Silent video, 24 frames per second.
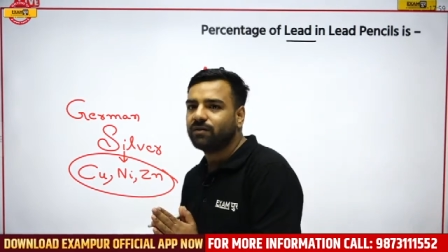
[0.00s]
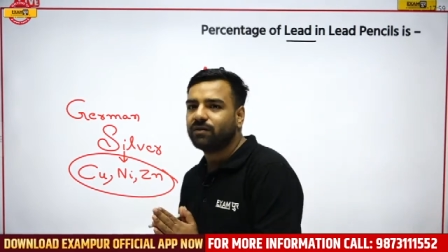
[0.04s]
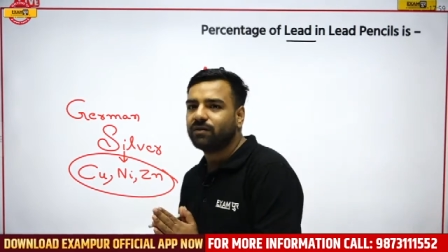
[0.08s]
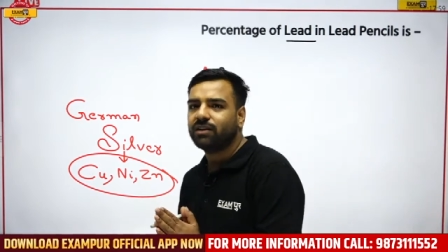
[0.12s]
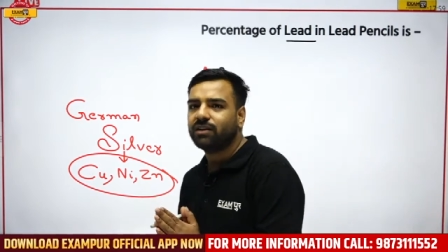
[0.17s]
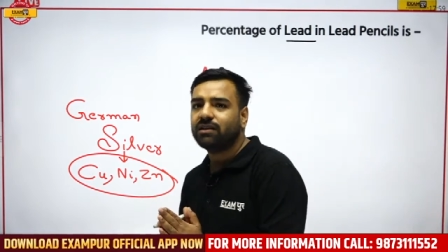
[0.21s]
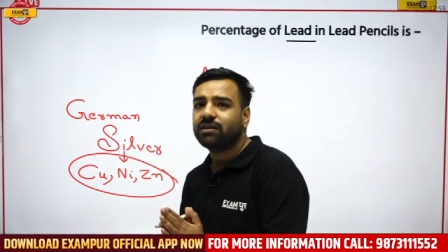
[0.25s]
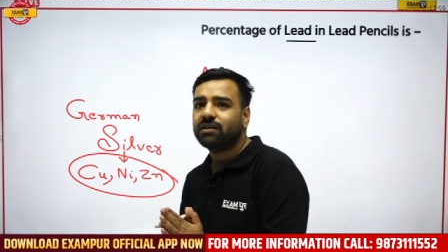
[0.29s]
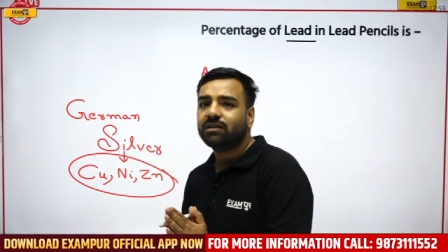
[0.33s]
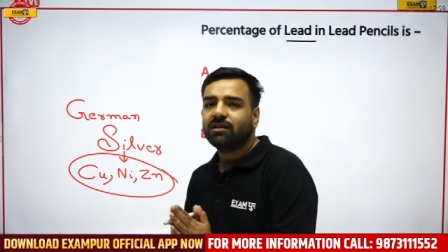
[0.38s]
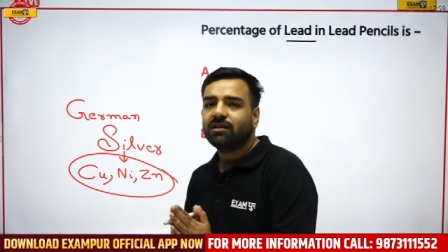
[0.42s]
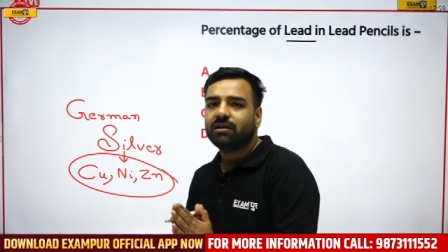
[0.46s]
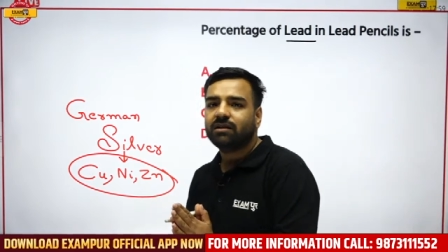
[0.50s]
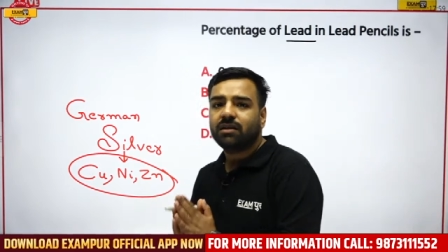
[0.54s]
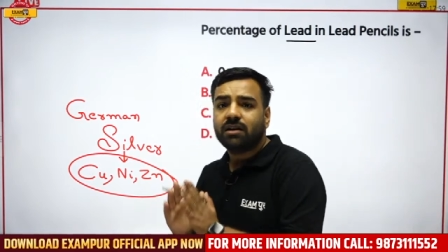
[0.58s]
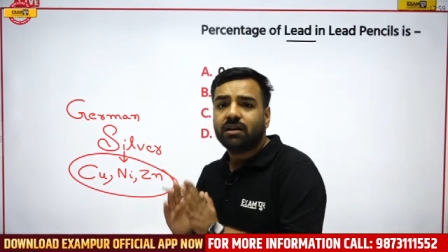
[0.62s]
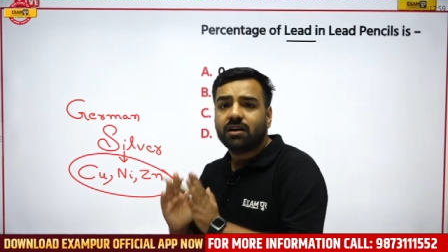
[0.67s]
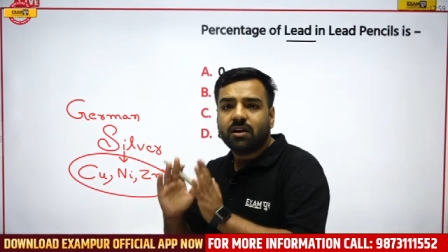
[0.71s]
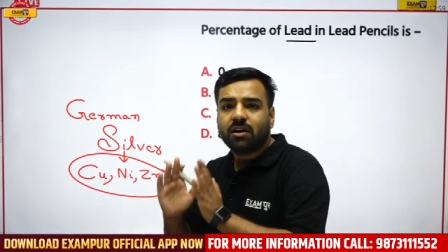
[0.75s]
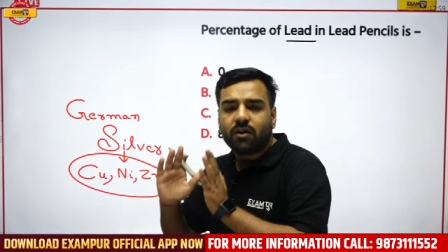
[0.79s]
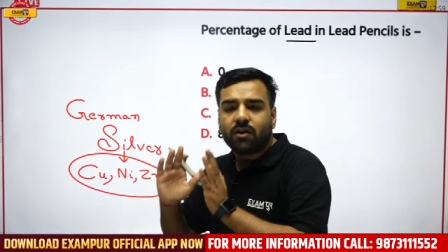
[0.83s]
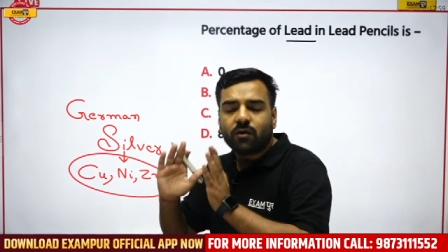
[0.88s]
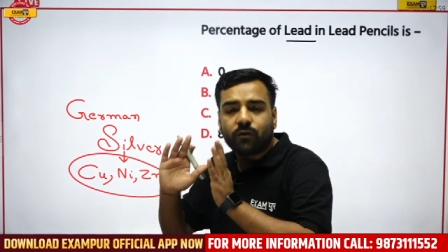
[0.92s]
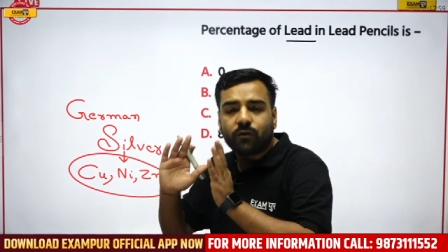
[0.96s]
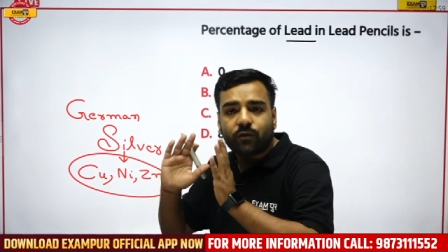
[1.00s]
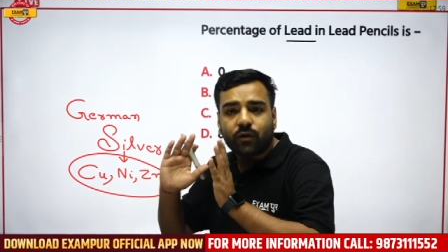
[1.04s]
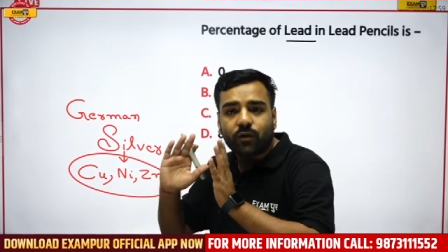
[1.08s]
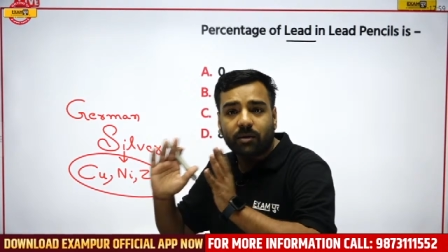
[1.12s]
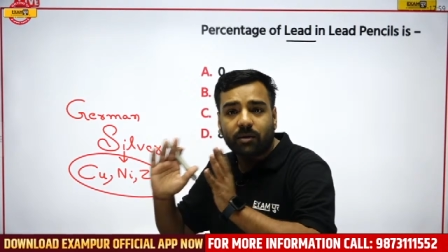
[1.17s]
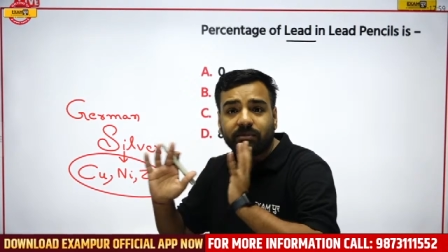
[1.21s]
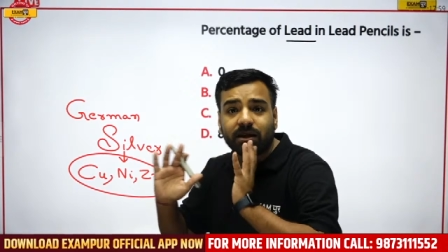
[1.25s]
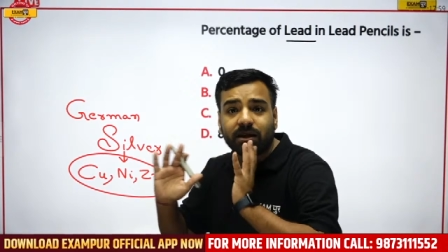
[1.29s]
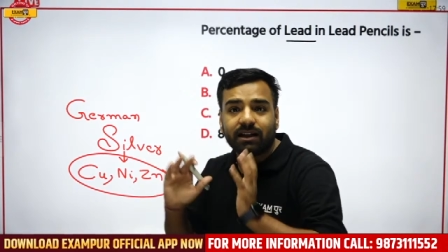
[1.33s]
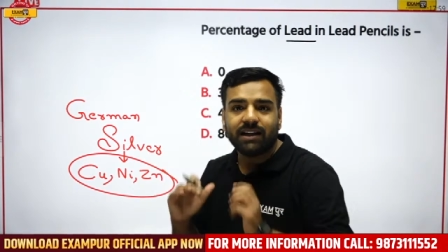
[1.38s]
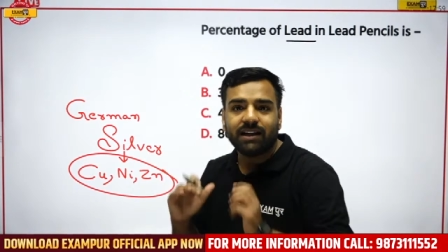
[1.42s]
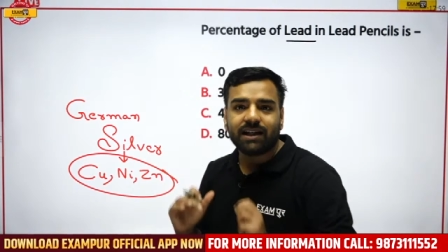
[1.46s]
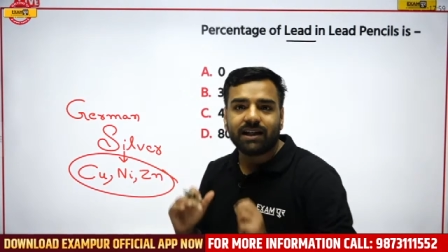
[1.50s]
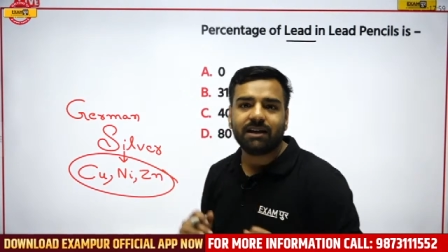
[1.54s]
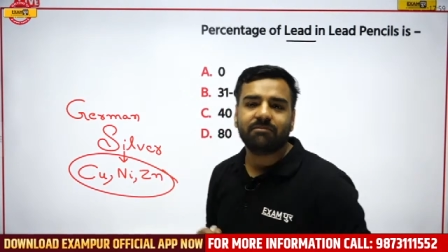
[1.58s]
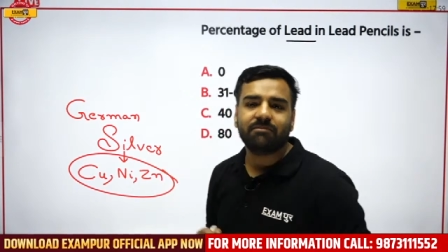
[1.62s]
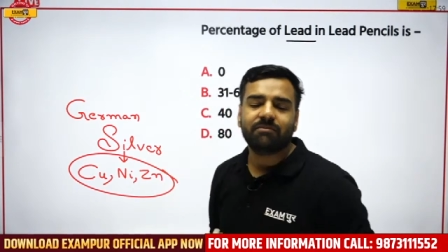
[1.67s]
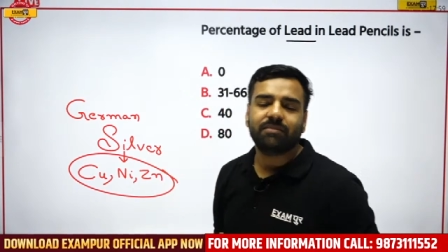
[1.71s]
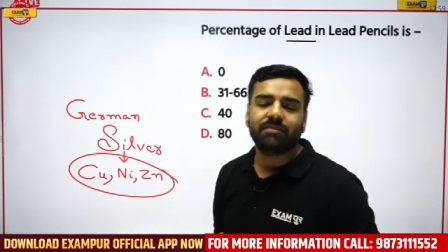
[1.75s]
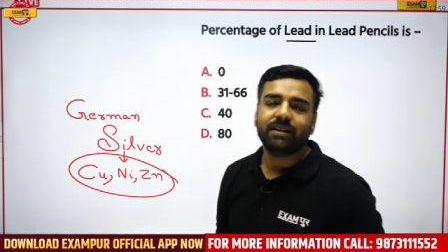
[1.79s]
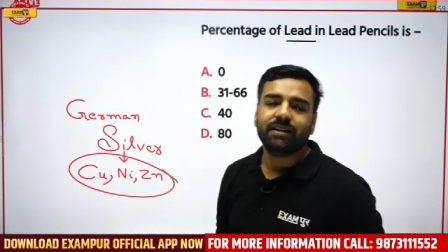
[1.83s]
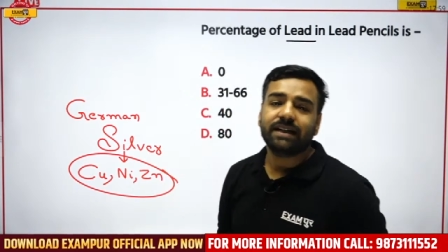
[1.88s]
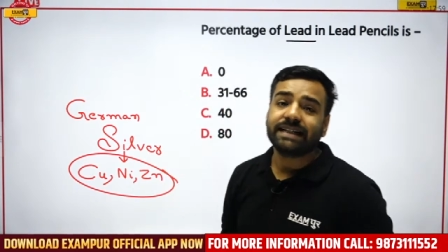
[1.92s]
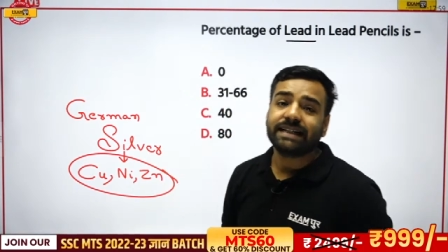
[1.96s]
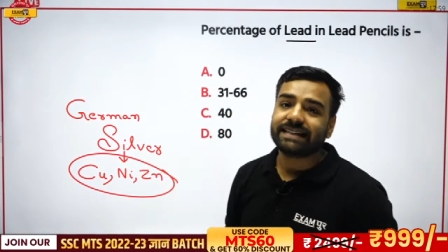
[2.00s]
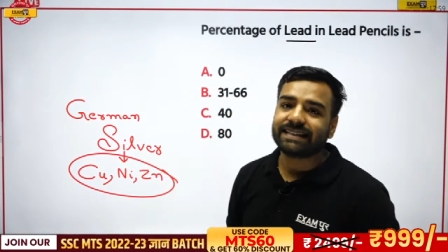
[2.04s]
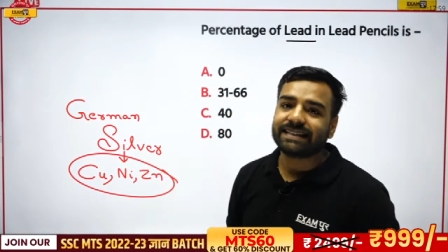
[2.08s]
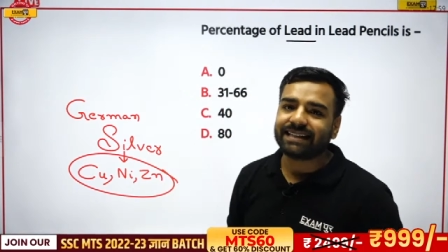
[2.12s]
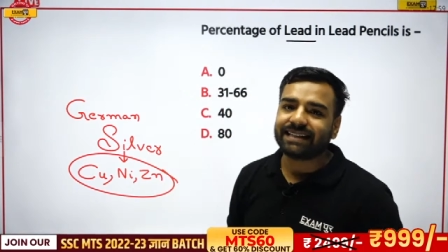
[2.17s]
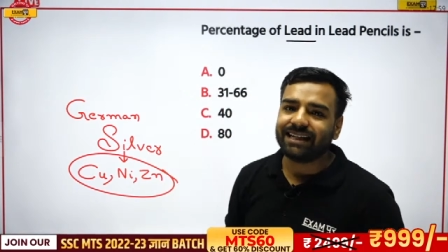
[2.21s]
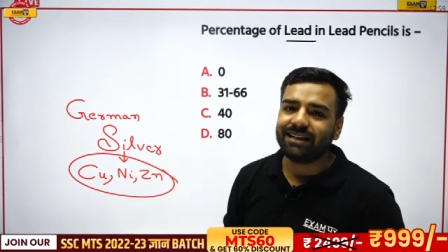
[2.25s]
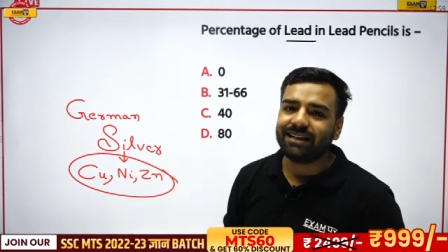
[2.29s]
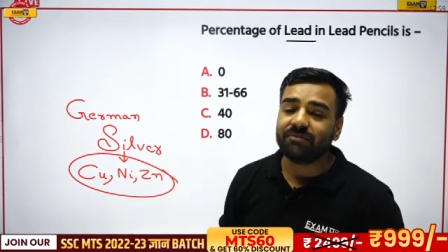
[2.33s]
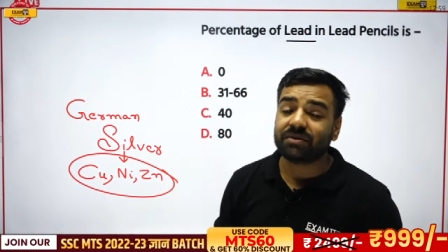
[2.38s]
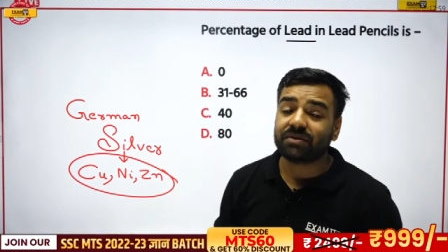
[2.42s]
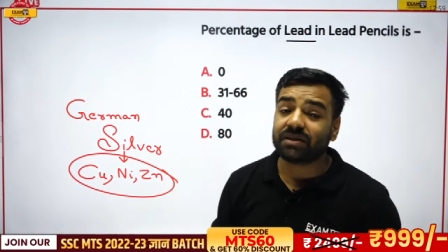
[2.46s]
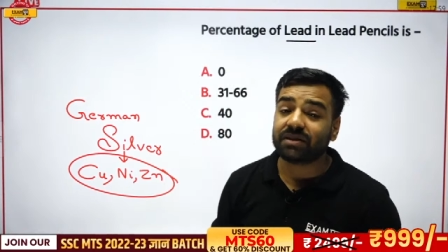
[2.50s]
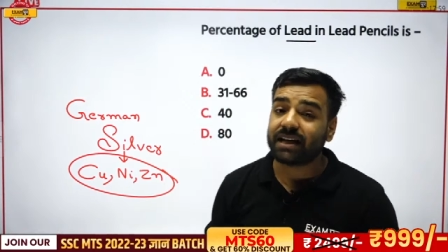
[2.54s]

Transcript: this German silver, from the name,